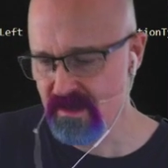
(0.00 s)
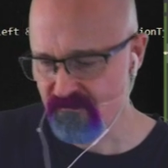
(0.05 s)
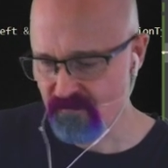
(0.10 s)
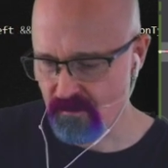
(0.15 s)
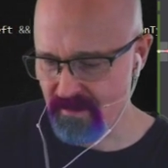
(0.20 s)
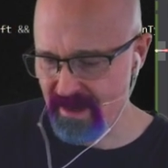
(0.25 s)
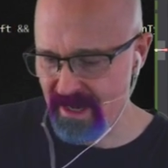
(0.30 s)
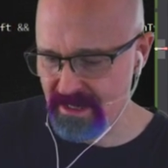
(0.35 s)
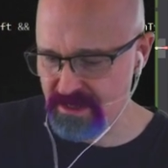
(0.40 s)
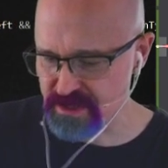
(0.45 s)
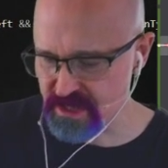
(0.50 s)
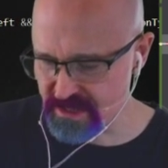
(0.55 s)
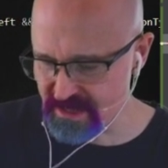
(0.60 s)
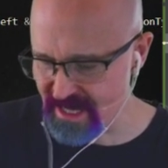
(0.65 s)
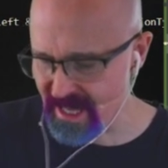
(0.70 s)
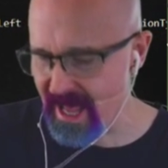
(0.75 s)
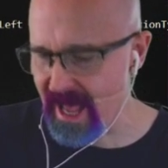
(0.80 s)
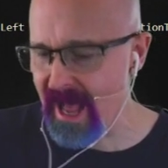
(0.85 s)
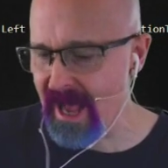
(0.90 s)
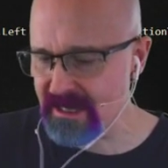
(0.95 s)
managing the
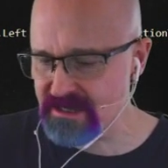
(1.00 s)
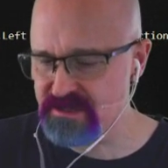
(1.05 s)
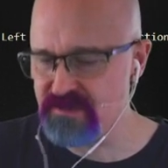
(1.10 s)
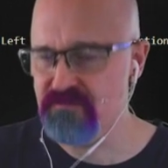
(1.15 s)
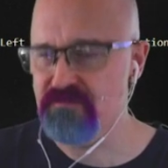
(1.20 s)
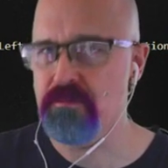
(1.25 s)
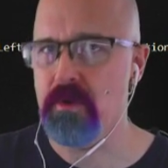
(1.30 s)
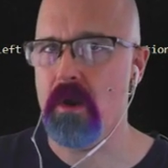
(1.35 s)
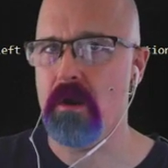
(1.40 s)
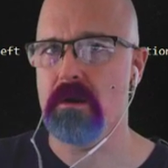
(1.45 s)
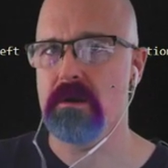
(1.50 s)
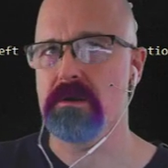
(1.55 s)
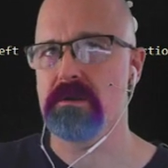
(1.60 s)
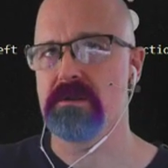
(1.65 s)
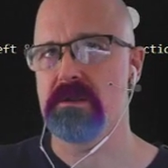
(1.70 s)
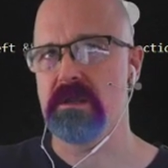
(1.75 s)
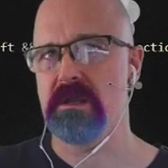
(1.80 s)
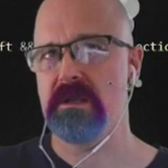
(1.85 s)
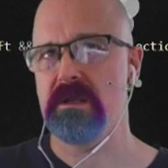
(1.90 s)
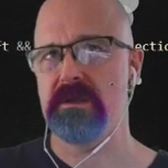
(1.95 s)
active part,
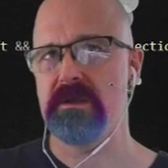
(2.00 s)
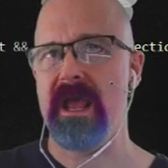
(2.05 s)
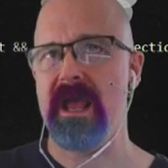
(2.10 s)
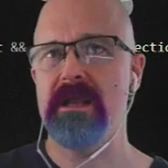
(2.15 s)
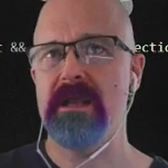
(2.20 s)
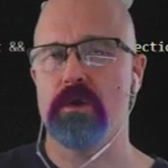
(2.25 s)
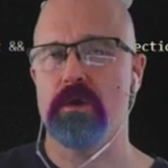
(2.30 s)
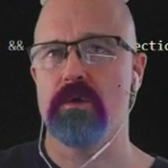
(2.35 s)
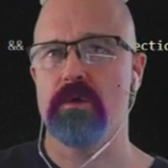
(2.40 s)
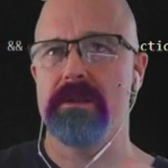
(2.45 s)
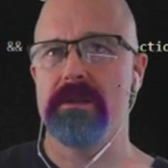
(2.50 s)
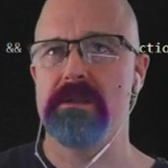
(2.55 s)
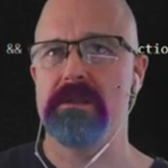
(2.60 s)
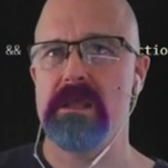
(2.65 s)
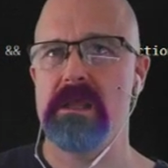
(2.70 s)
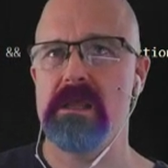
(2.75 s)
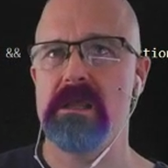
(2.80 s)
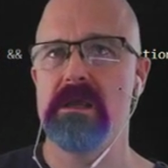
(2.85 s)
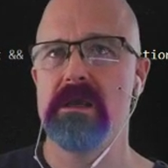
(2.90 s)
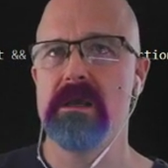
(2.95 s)
the anchor and
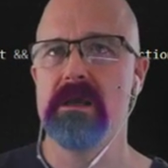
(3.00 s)
the.